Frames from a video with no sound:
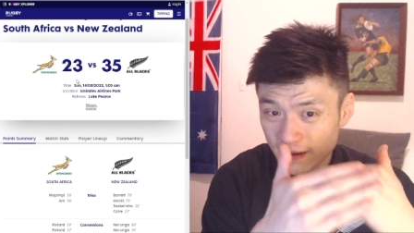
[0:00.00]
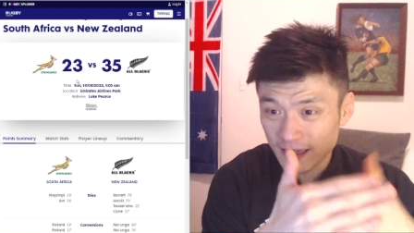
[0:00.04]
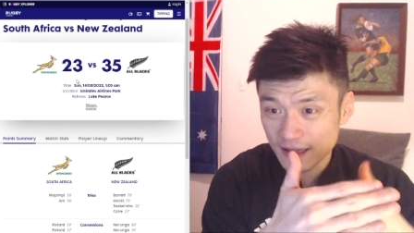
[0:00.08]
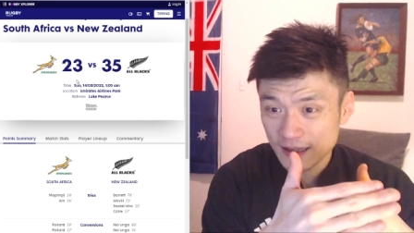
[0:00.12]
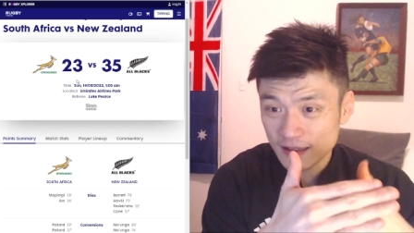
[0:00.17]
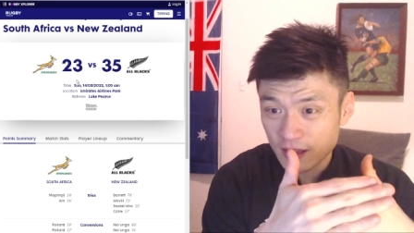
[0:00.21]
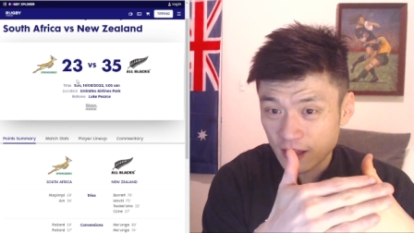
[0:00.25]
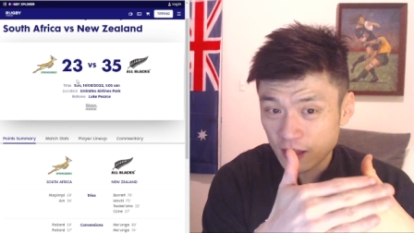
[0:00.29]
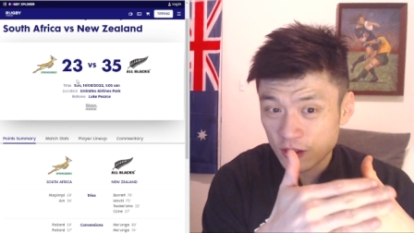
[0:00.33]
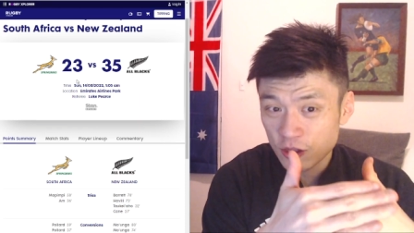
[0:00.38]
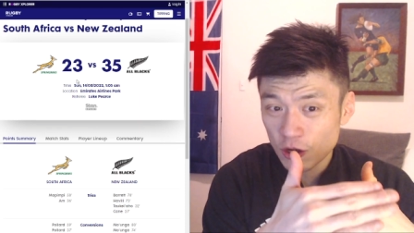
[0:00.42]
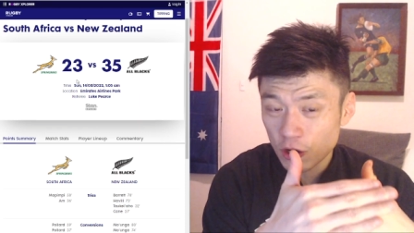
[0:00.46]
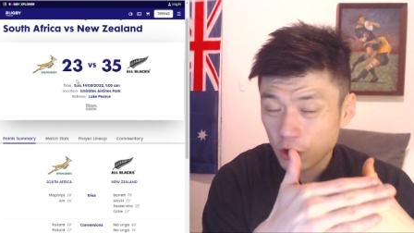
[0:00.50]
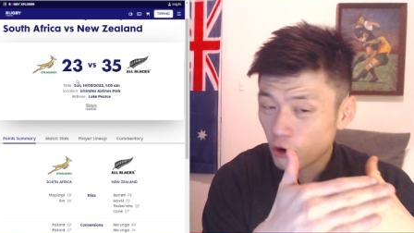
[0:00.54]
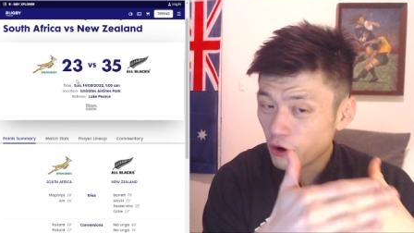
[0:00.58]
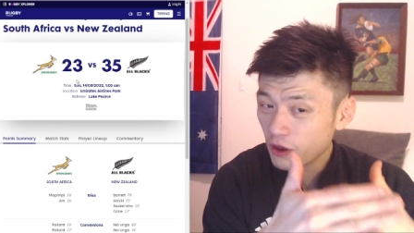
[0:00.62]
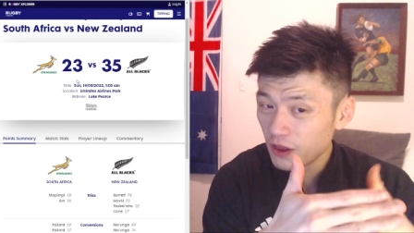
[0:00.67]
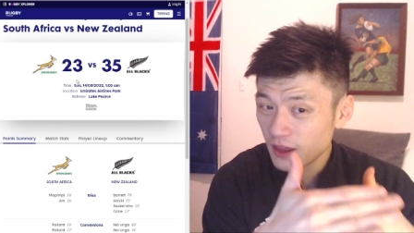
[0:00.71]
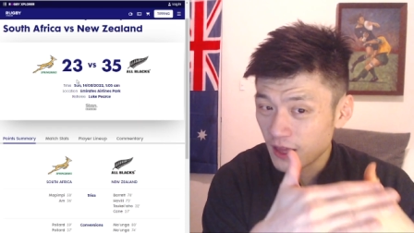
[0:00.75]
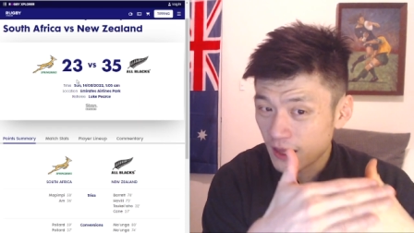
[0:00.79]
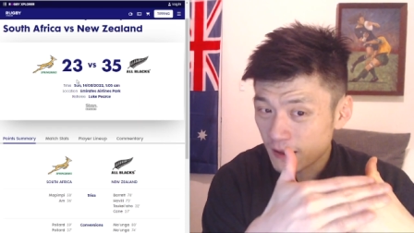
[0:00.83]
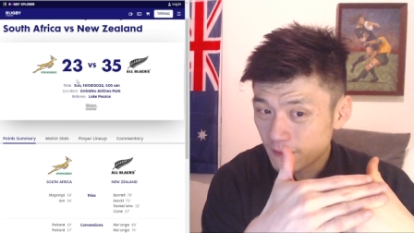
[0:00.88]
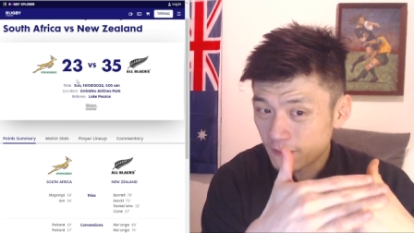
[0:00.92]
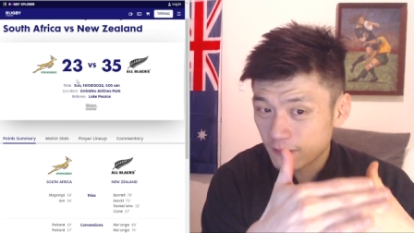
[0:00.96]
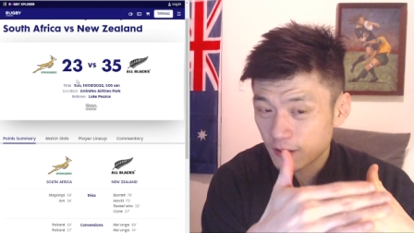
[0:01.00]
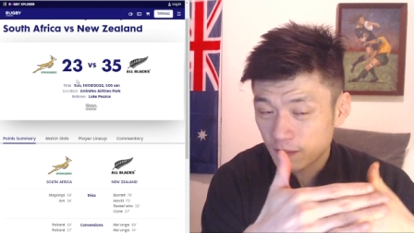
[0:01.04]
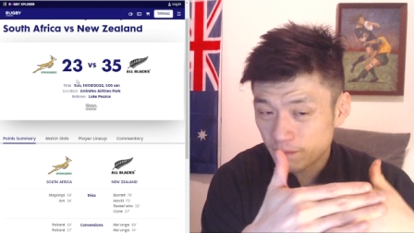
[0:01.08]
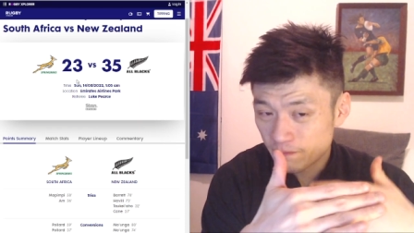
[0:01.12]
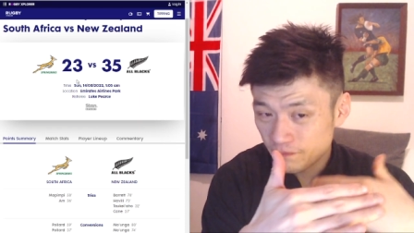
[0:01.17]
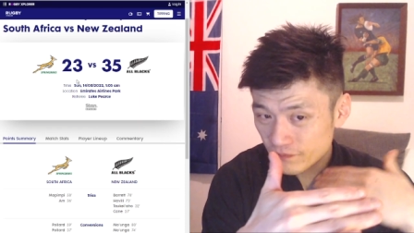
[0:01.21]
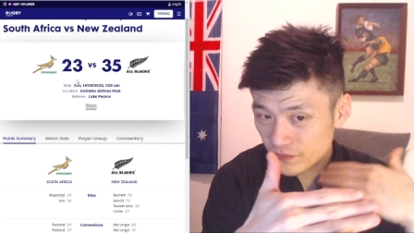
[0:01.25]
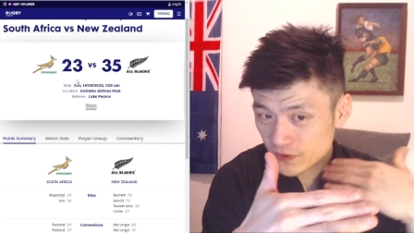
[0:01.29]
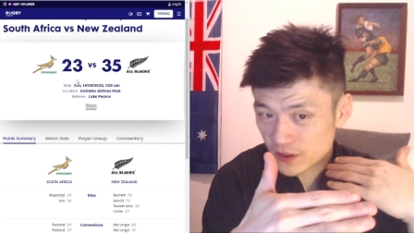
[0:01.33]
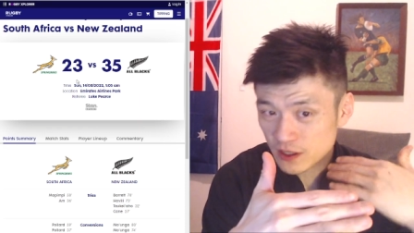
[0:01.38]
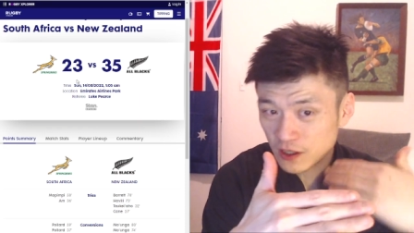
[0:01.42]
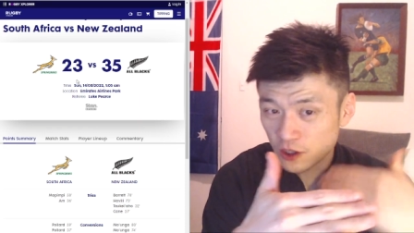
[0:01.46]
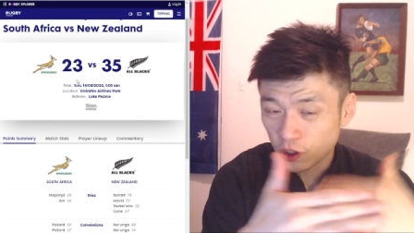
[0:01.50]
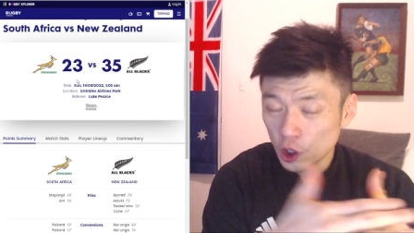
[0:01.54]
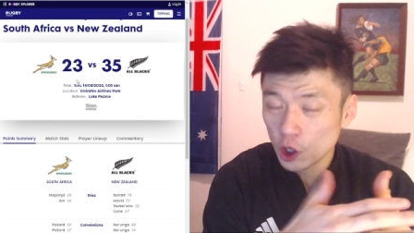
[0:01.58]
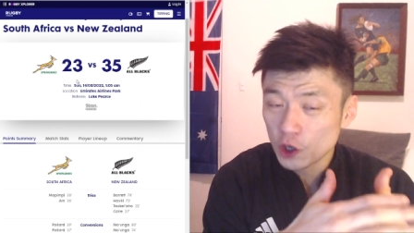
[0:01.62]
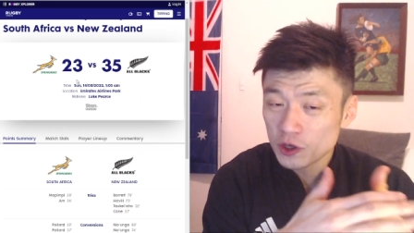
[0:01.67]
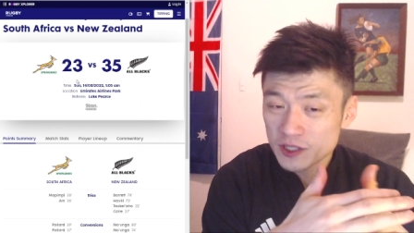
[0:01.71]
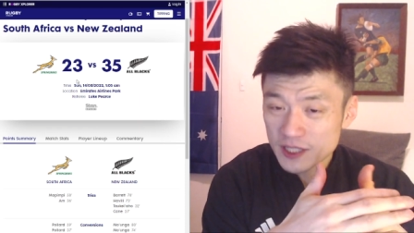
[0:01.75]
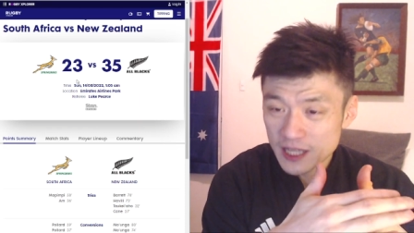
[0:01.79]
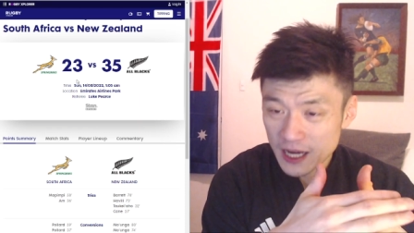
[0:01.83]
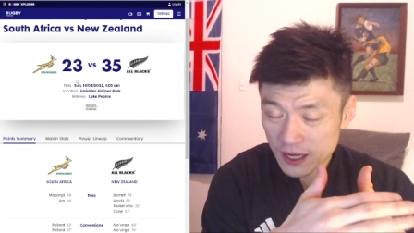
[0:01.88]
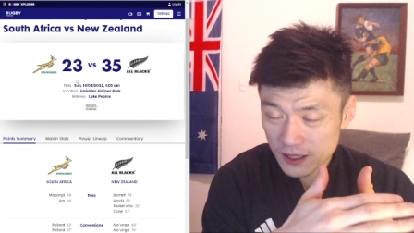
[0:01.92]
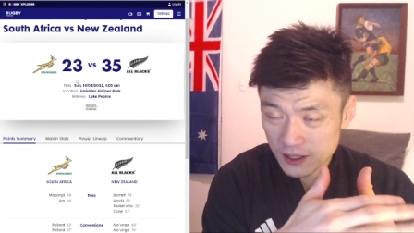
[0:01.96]
not only they
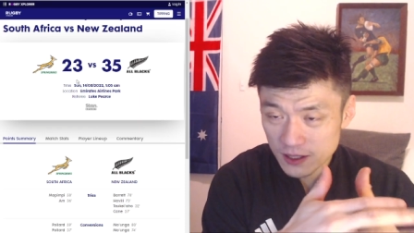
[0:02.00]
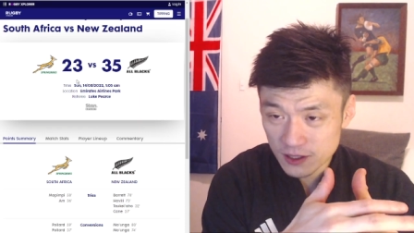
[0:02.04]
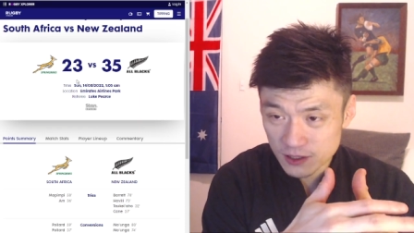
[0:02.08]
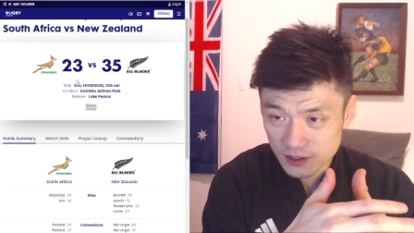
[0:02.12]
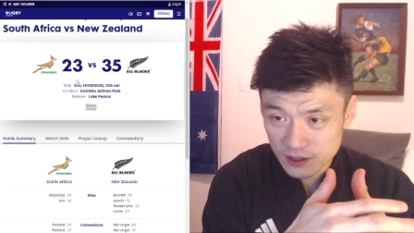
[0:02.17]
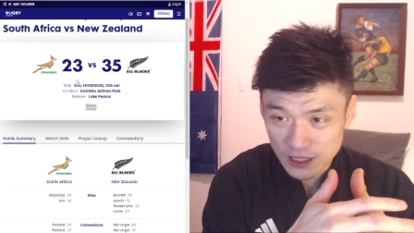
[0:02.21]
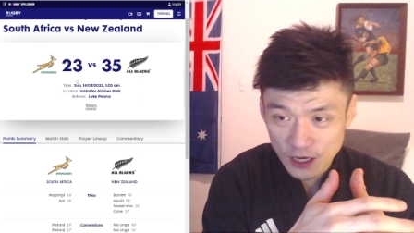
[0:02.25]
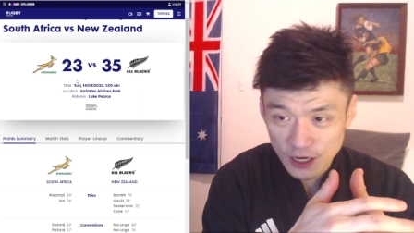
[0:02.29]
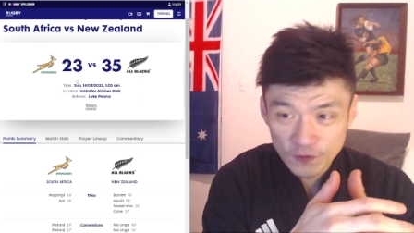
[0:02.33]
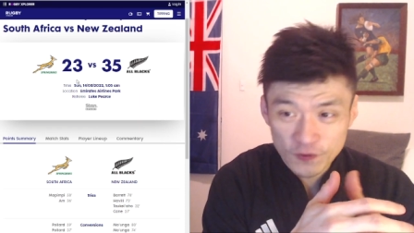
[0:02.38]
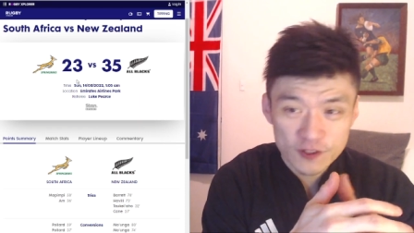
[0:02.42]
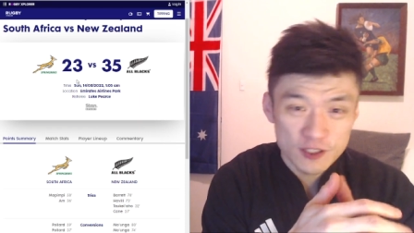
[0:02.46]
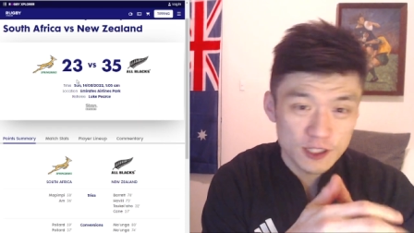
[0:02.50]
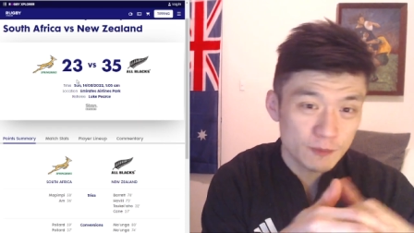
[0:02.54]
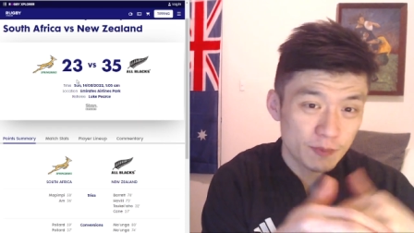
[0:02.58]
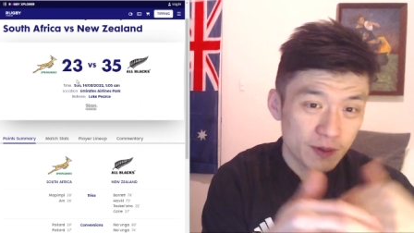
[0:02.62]
closed out the deficit,